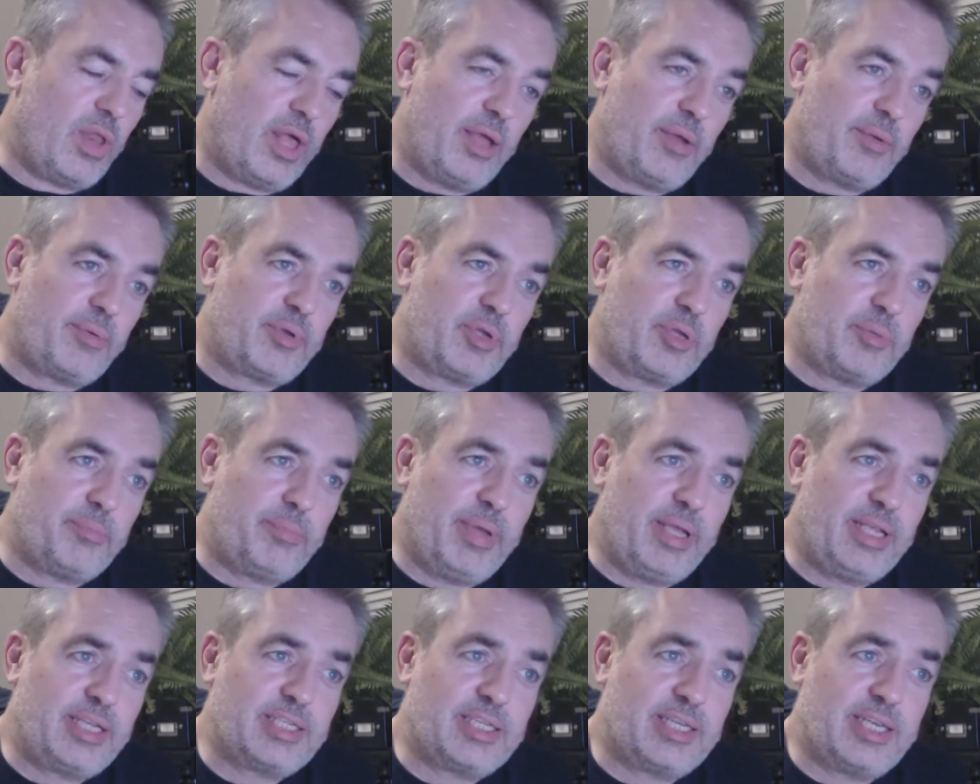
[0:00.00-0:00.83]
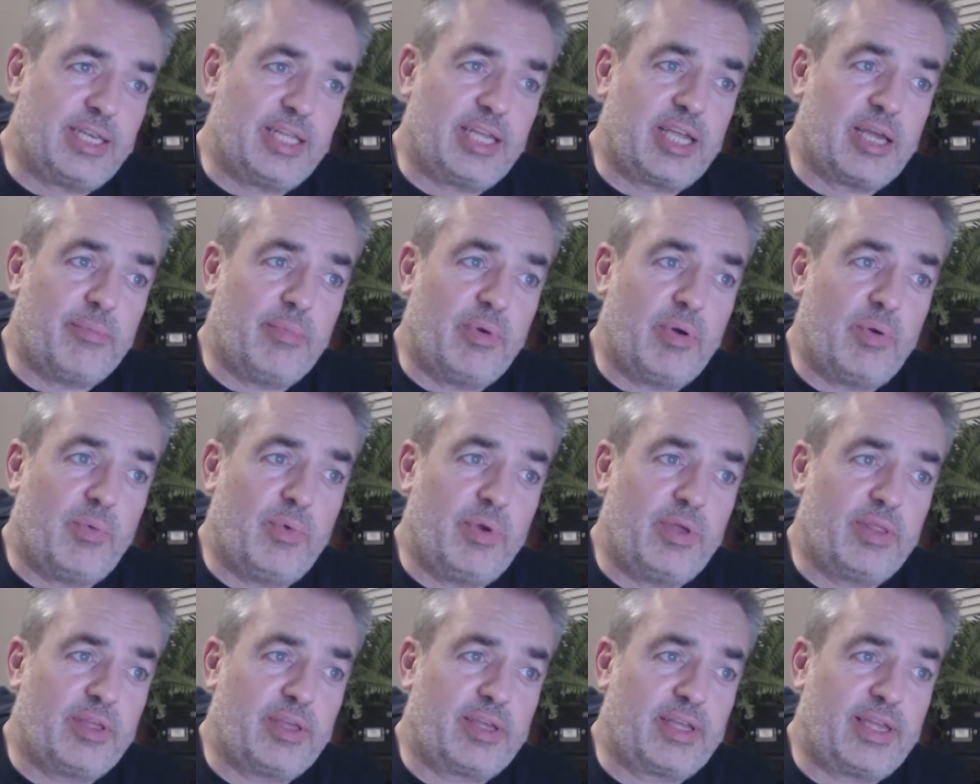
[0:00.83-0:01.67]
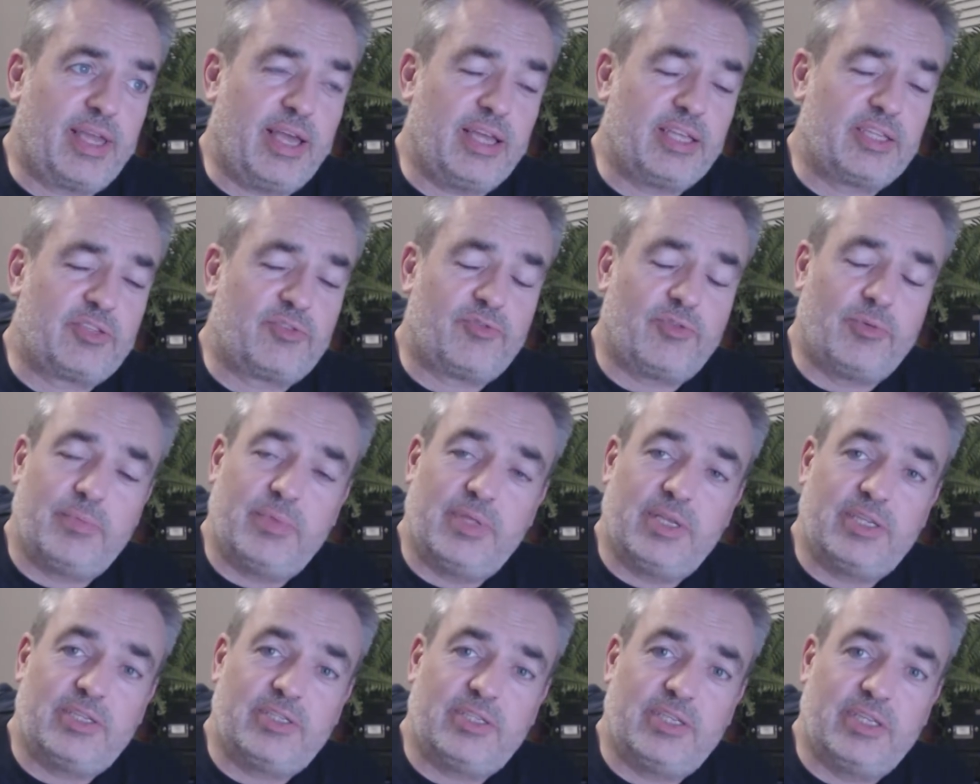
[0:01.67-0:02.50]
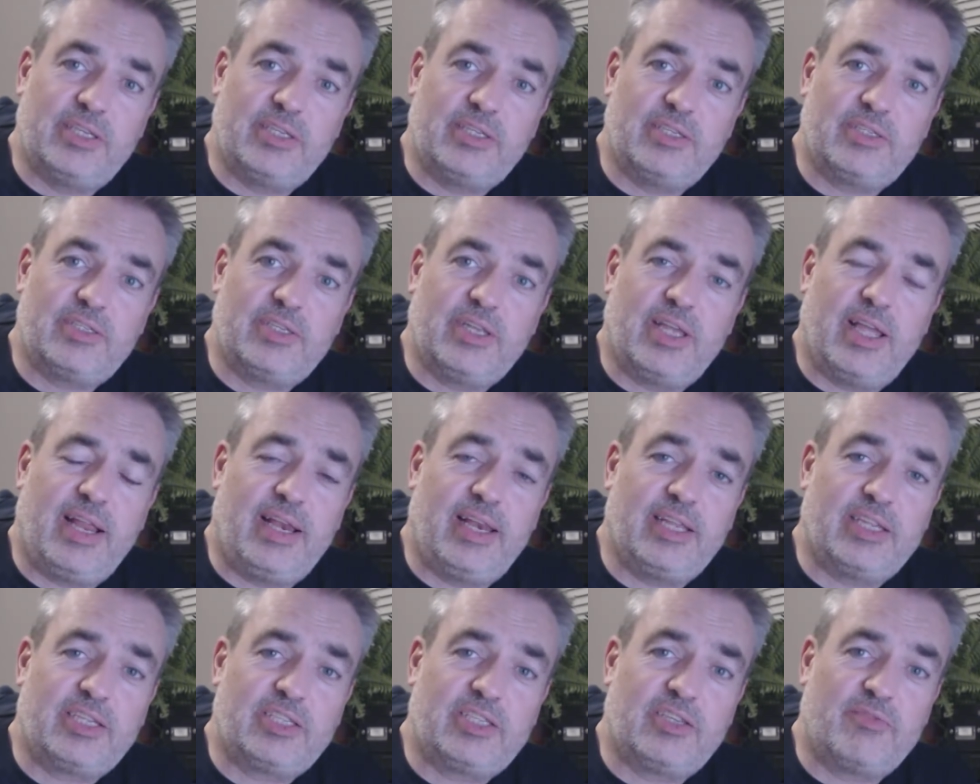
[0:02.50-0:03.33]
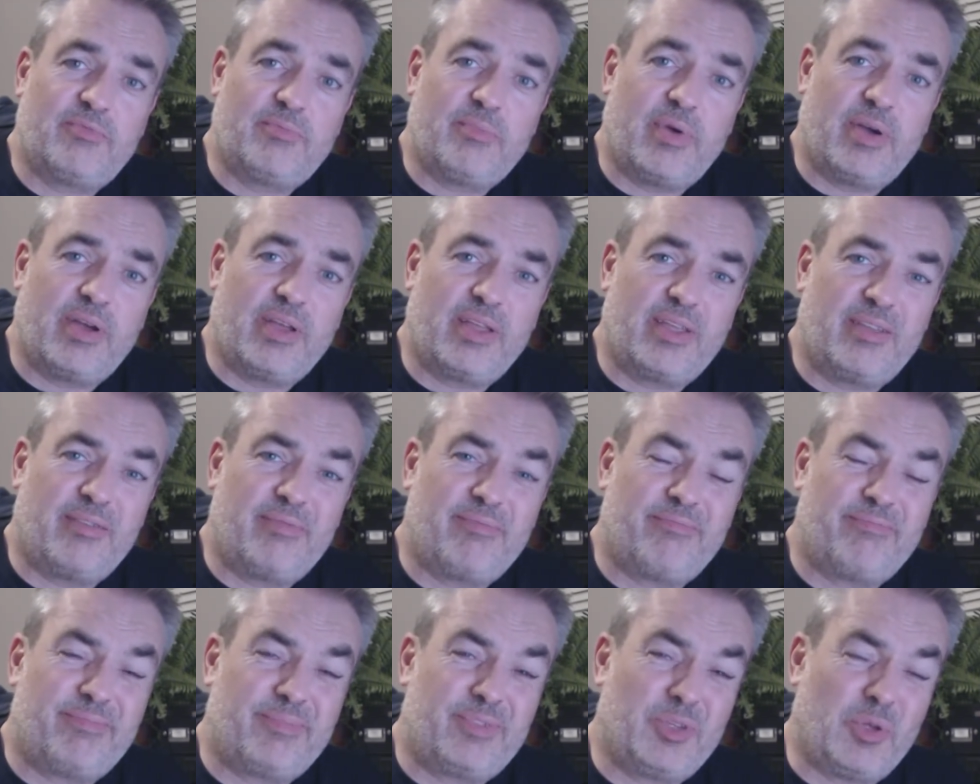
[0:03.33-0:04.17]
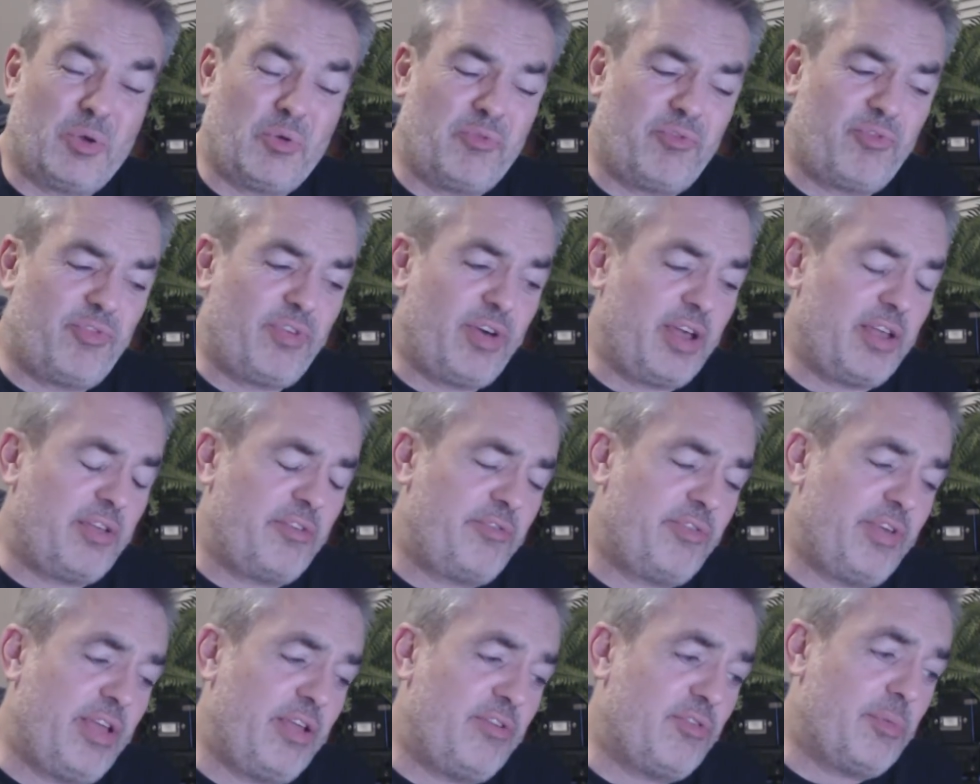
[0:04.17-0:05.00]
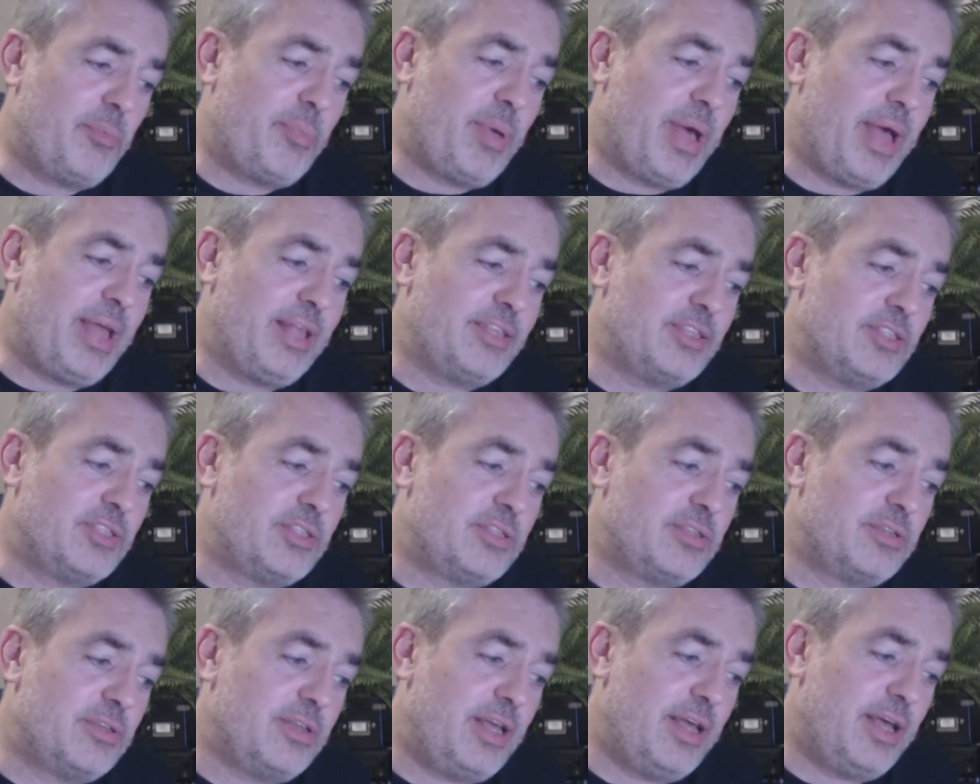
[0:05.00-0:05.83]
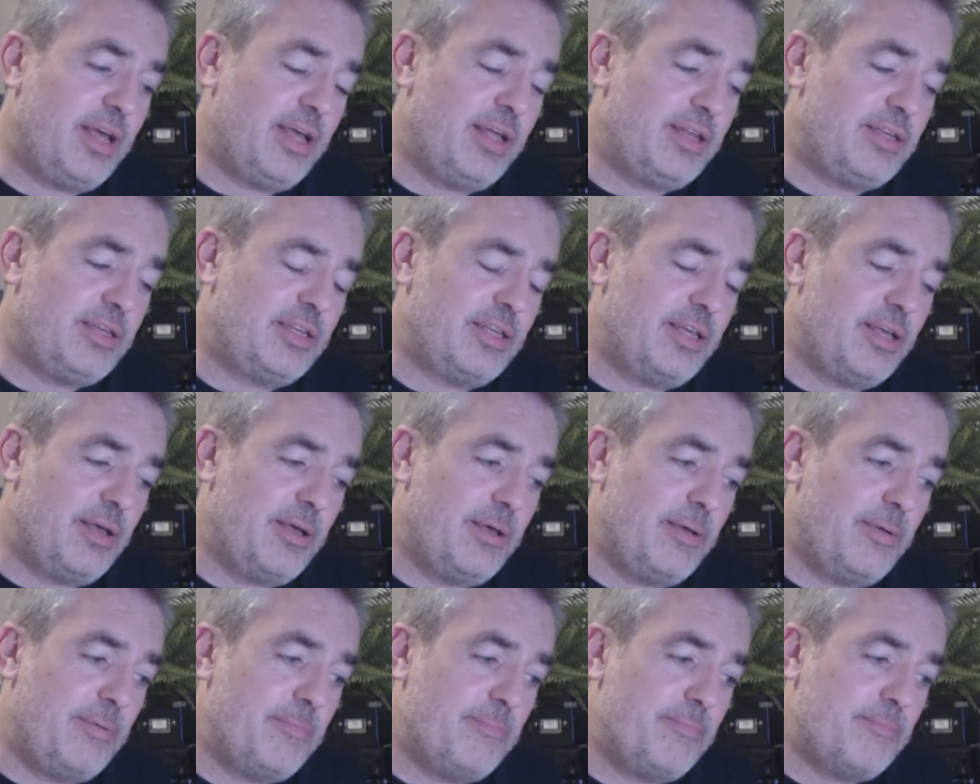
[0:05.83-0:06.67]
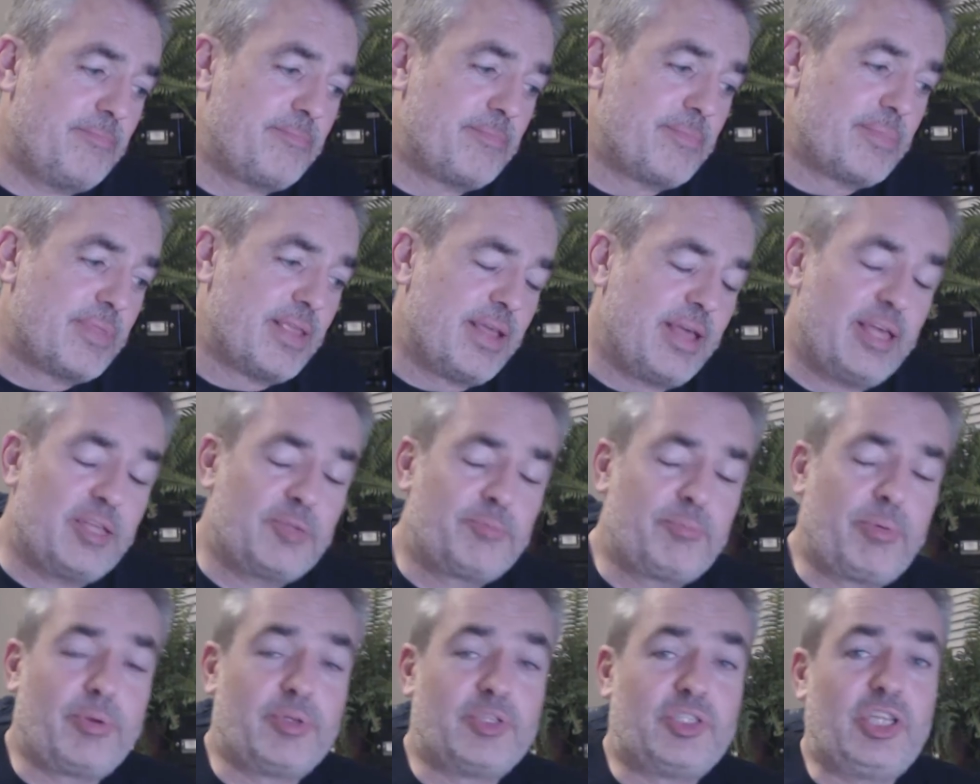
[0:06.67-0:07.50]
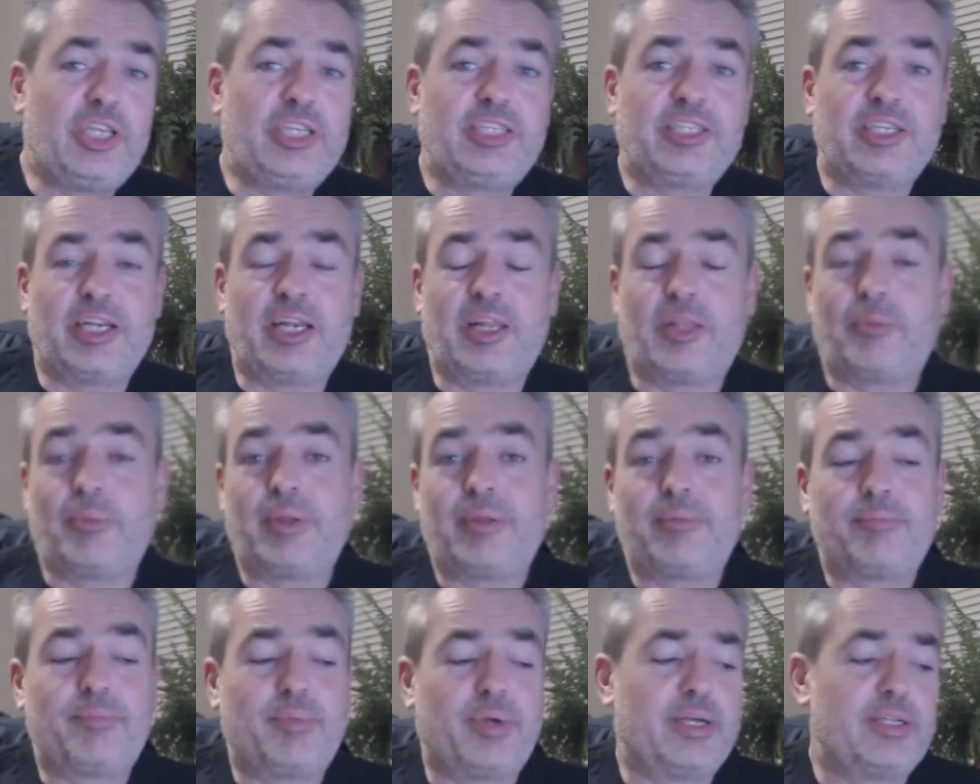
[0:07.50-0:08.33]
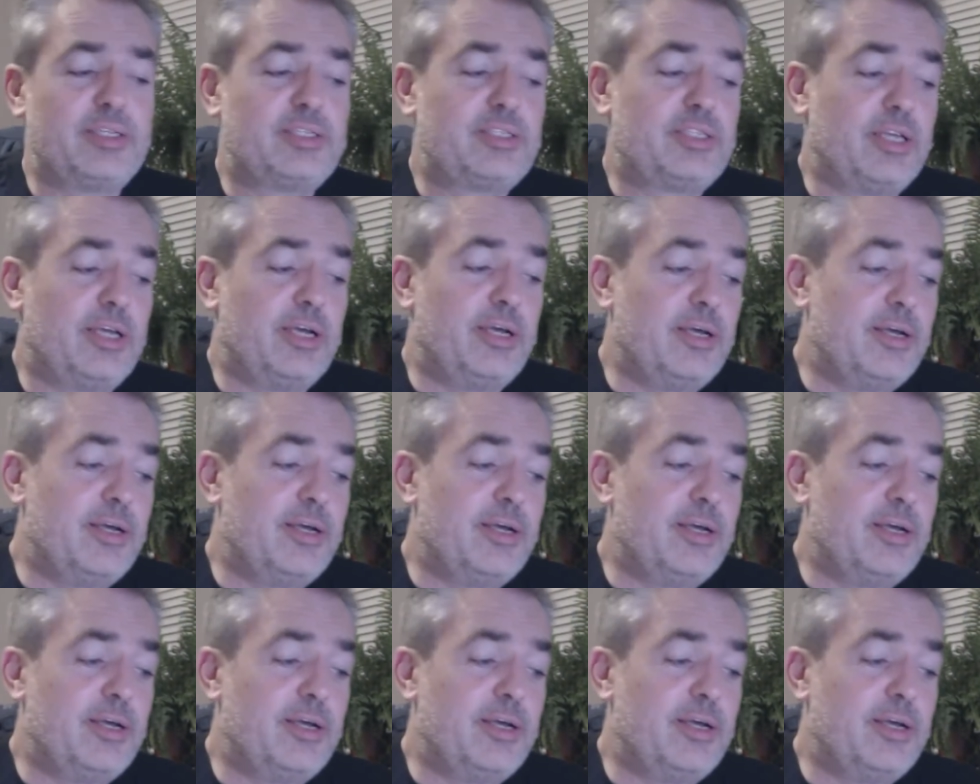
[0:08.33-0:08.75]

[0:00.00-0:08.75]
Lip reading: I could basically come up with, I guess, from this is a list of my top 5 favourite bands, and that's probably cheating a little bit, but